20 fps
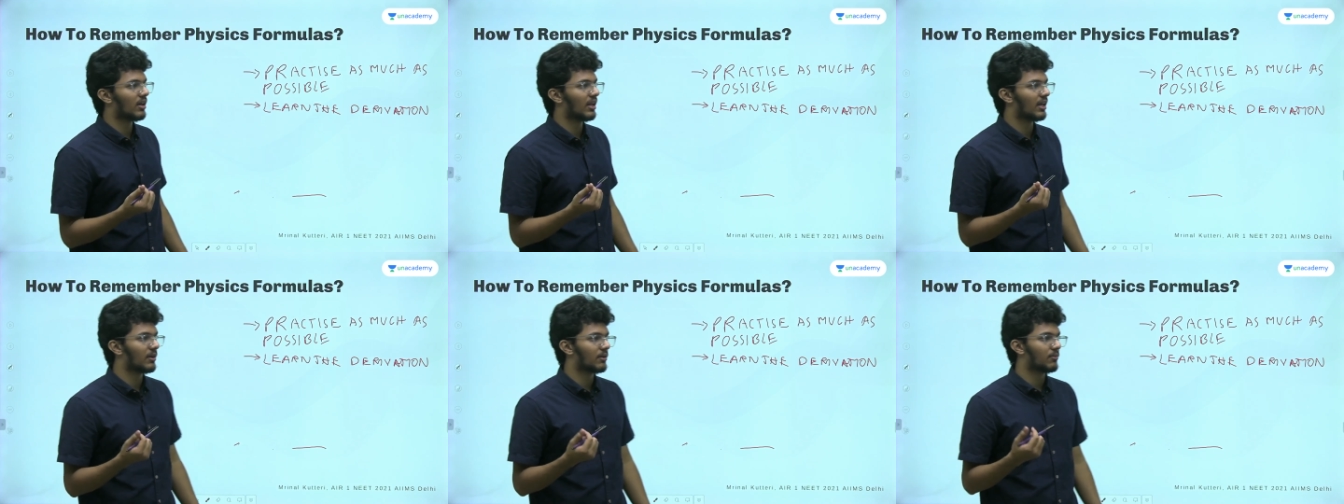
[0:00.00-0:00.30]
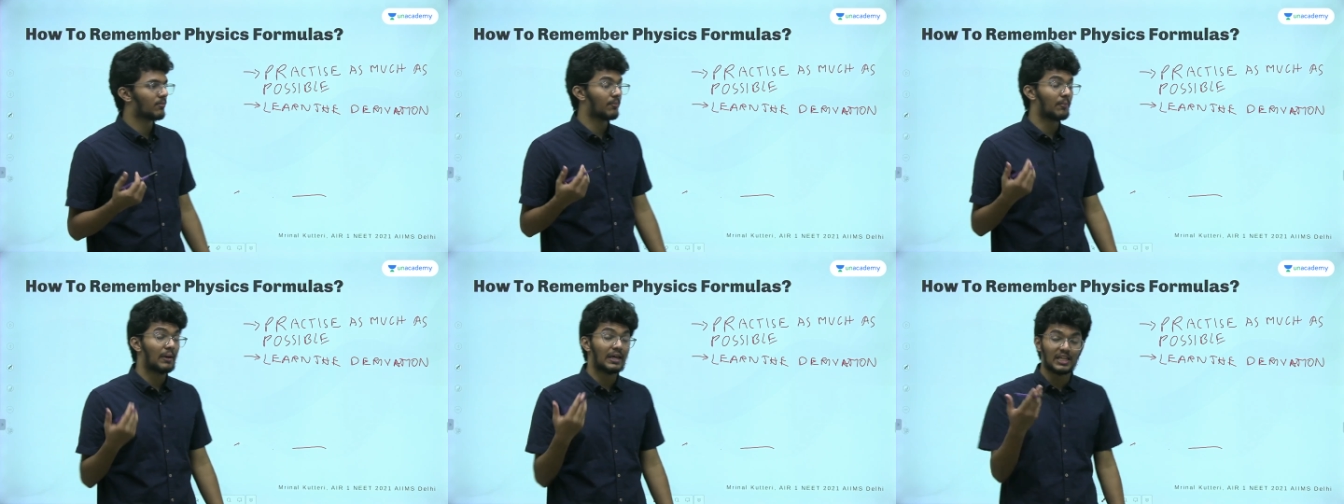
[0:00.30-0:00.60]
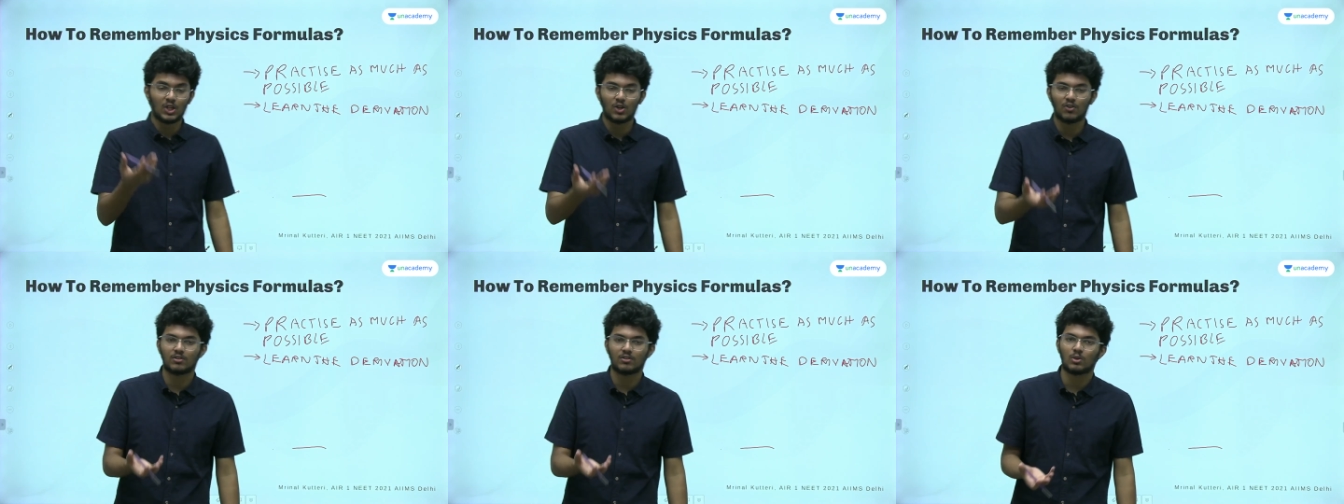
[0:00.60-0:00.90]
like
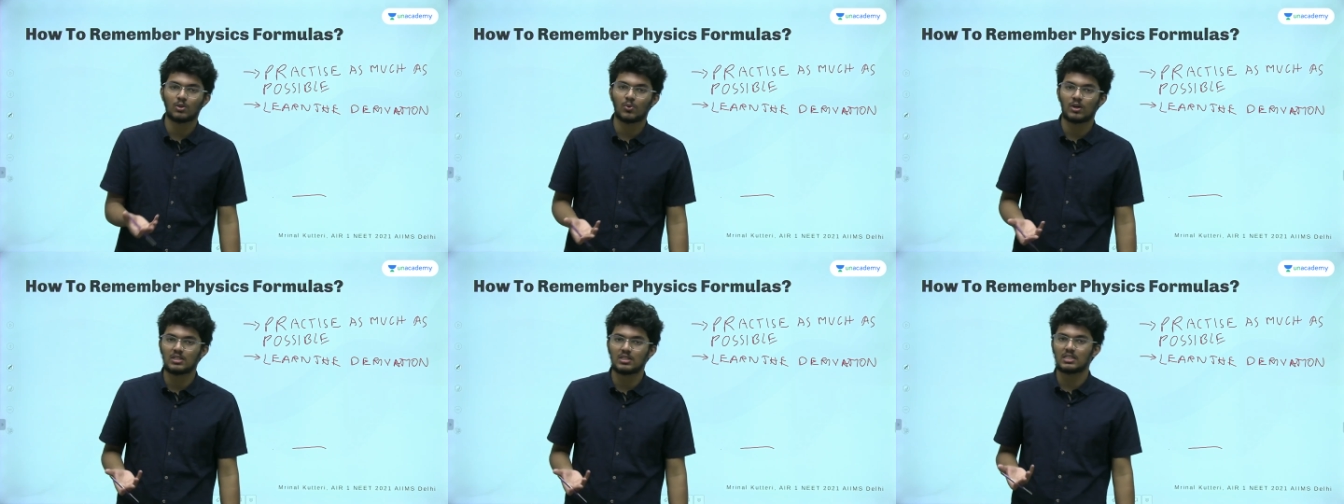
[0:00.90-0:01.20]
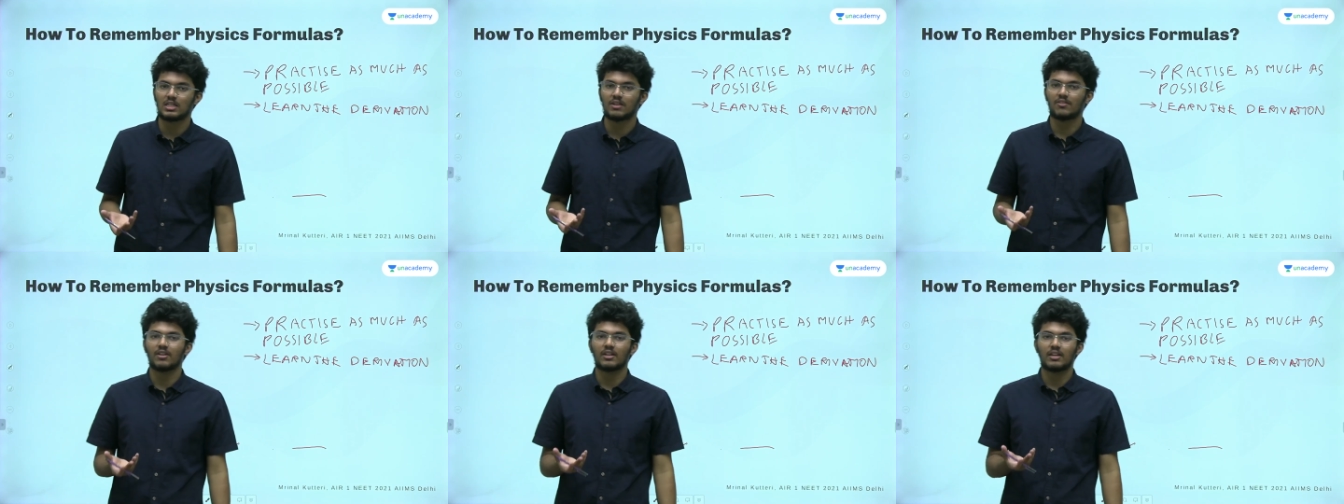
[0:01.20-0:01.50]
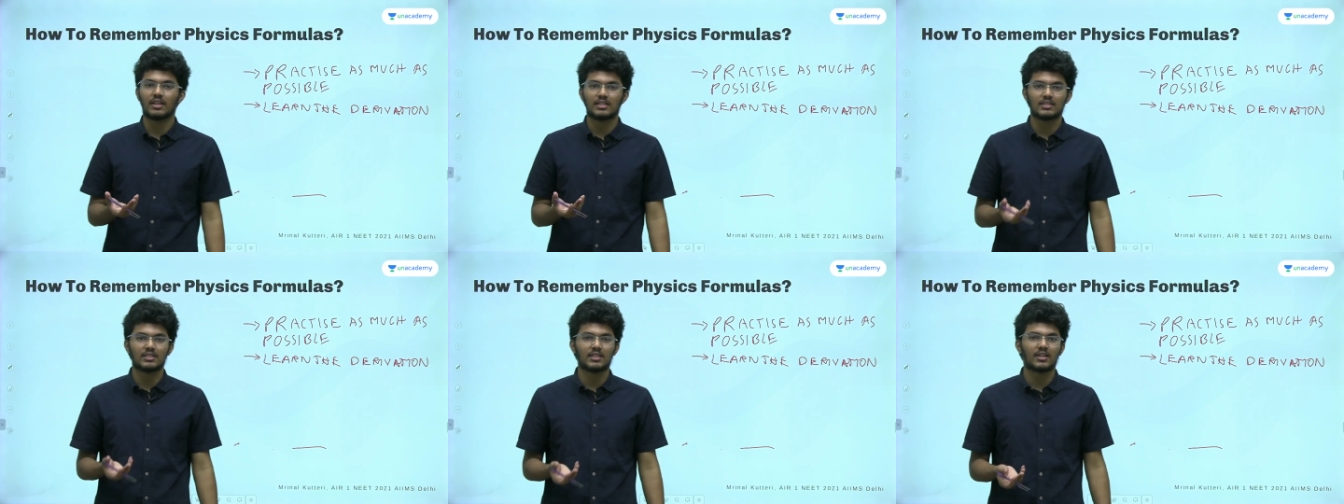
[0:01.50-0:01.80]
many of the ones given
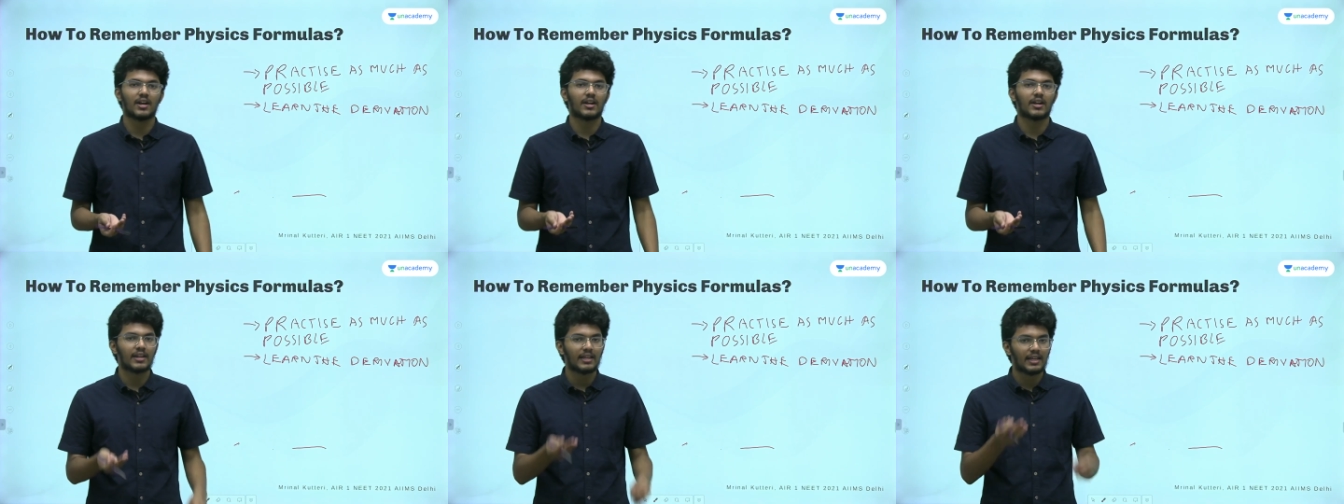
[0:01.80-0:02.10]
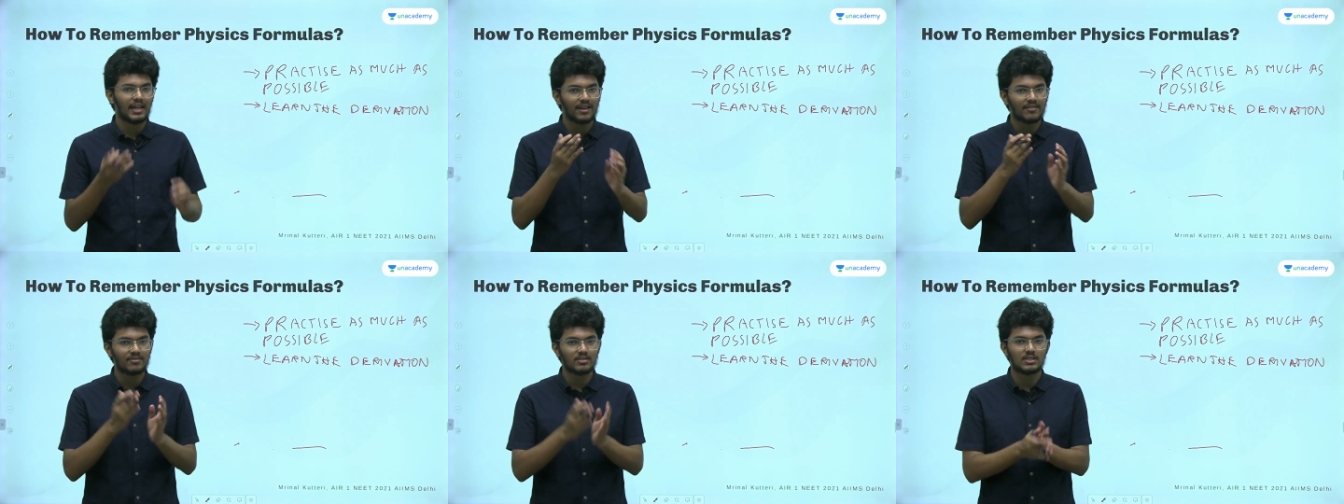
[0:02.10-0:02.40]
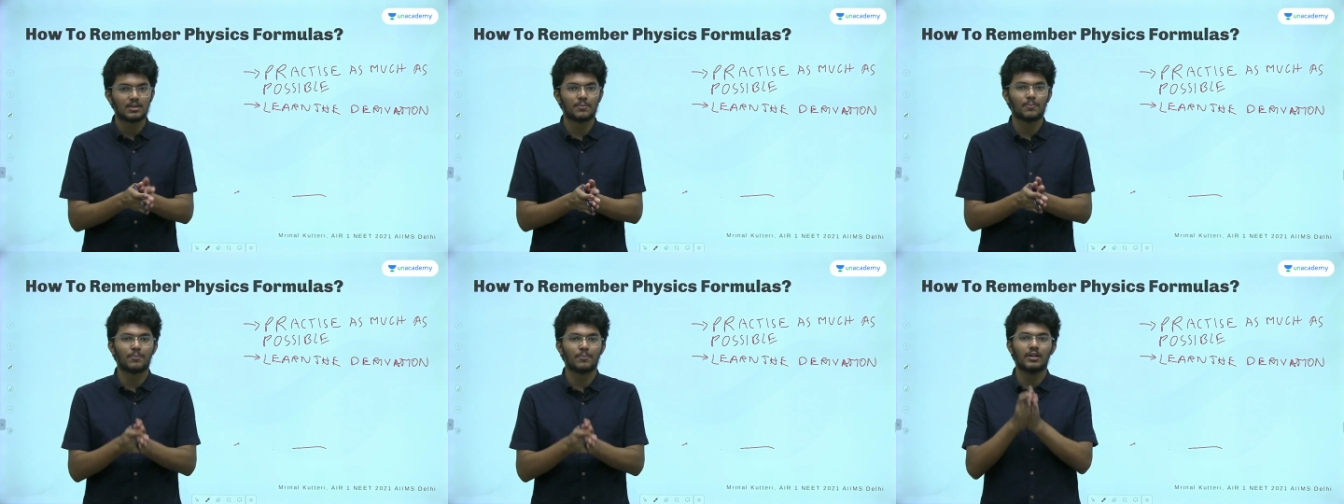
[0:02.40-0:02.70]
in NCERT, have
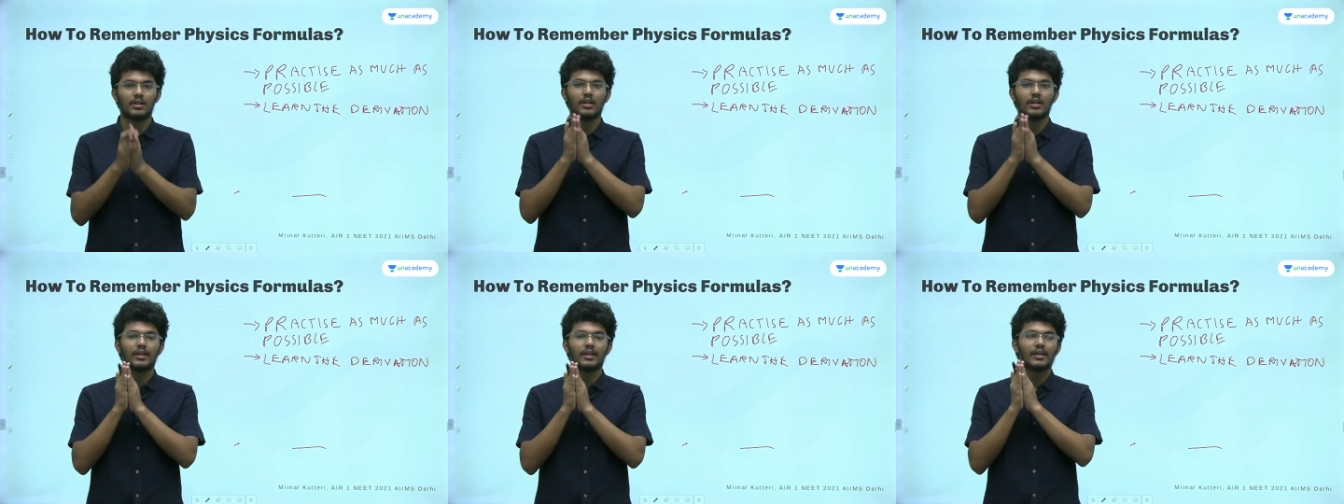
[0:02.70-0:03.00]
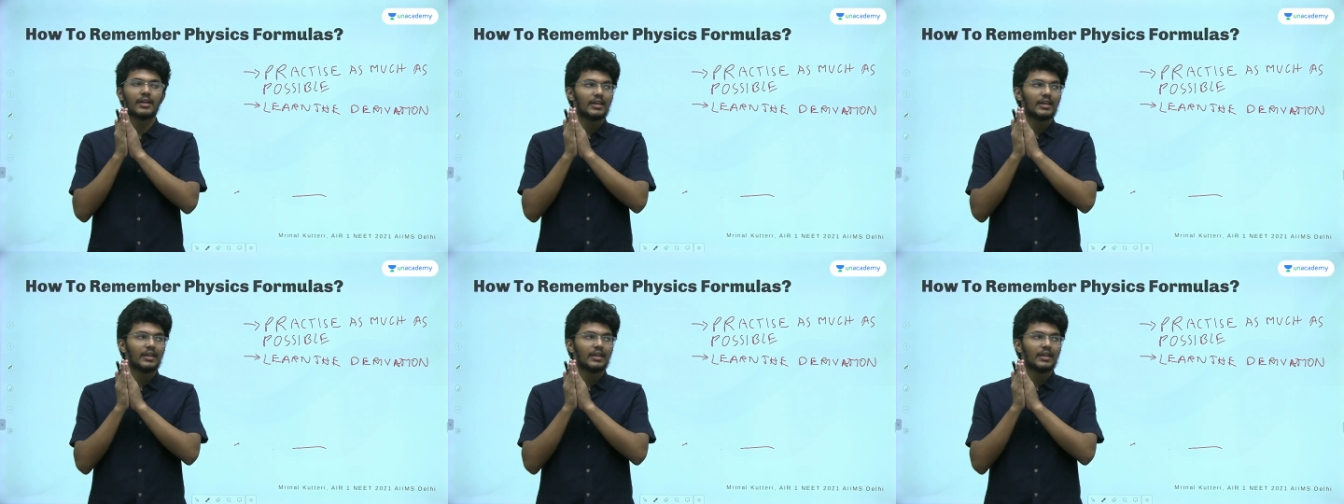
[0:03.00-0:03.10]
simple,